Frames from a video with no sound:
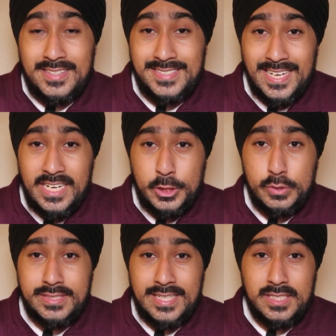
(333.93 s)
The second issue
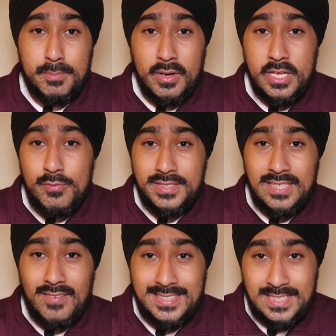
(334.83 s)
is that the money you
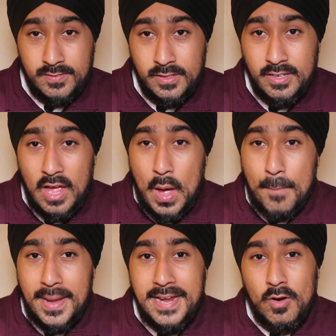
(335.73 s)
receive as dividend
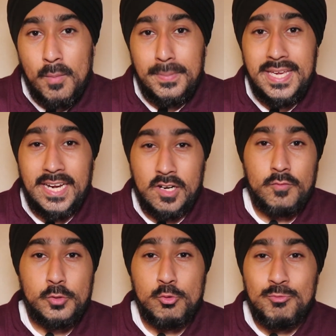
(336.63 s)
may not be
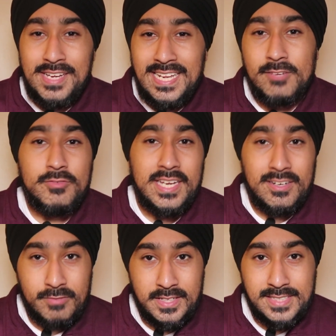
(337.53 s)
enough to really
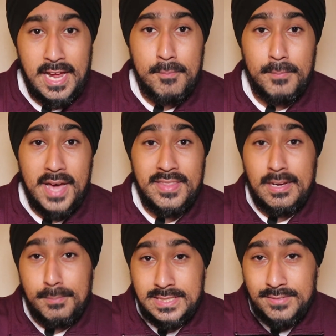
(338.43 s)
reinvest and buy that
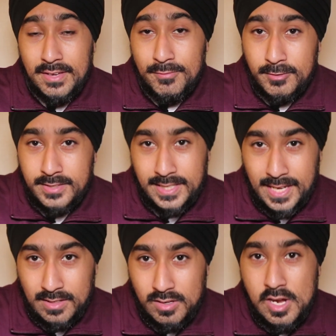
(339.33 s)
specific fund
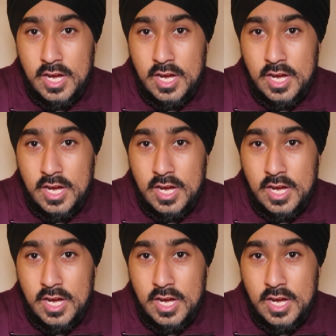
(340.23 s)
again.